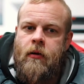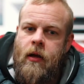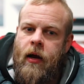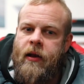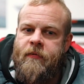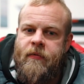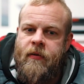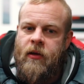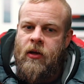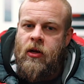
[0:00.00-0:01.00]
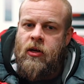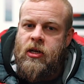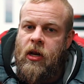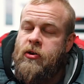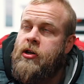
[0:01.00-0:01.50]
kind of
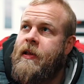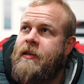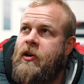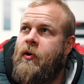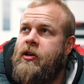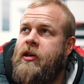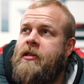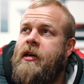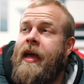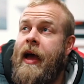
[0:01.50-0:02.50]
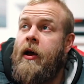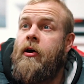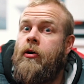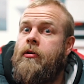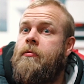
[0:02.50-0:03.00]
solution to that situation is to get a
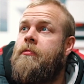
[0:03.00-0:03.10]
good